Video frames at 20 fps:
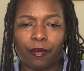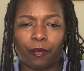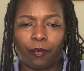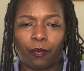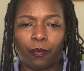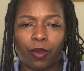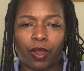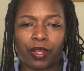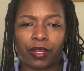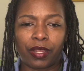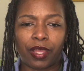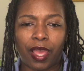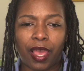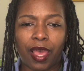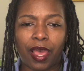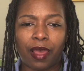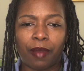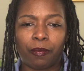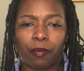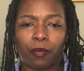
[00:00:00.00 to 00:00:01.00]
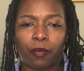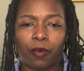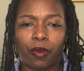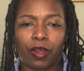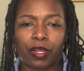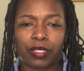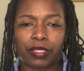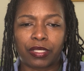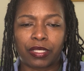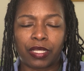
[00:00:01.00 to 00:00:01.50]
one cop
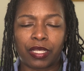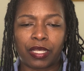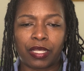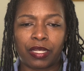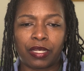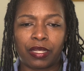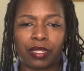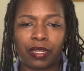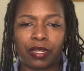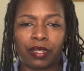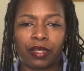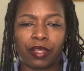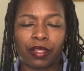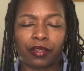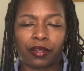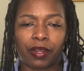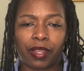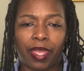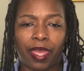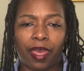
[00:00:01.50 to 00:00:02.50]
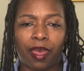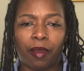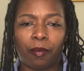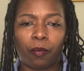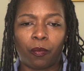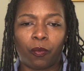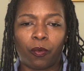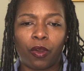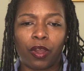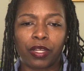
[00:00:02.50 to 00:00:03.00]
walked in, and another
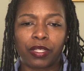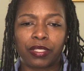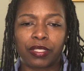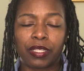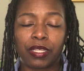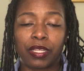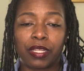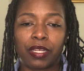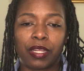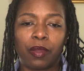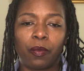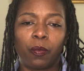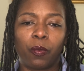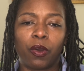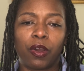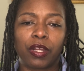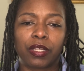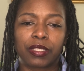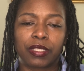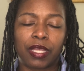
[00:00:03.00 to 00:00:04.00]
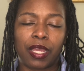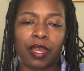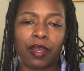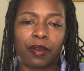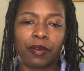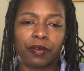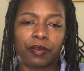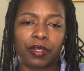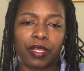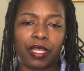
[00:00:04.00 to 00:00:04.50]
cop walked in and walked
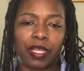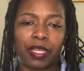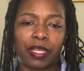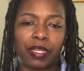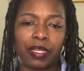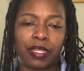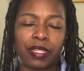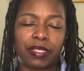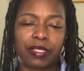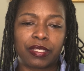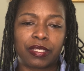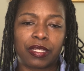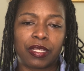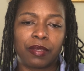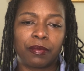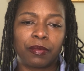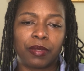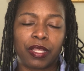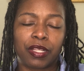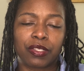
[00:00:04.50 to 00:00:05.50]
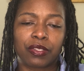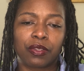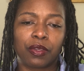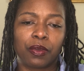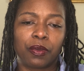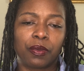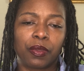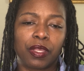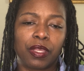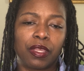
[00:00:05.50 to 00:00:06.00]
out, and it seemed as
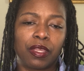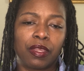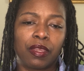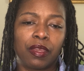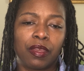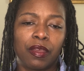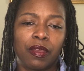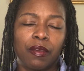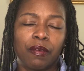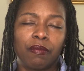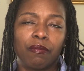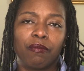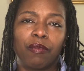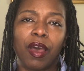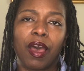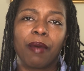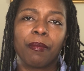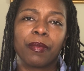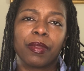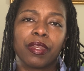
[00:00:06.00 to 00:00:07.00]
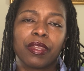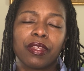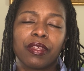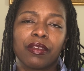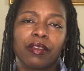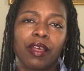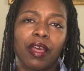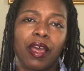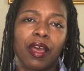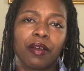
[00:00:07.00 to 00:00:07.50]
though he
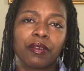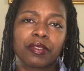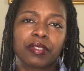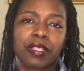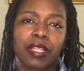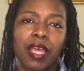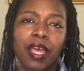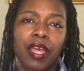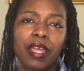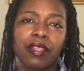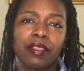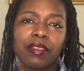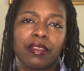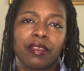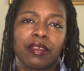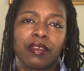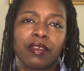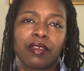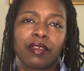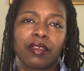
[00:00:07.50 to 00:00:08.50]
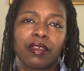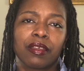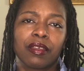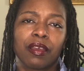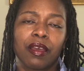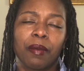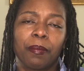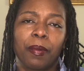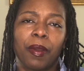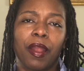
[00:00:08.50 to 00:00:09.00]
vomited outside the
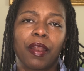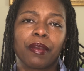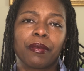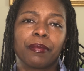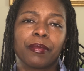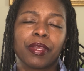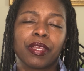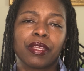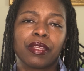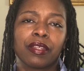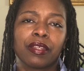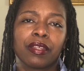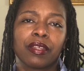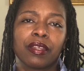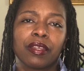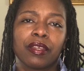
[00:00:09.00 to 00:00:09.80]
apartment.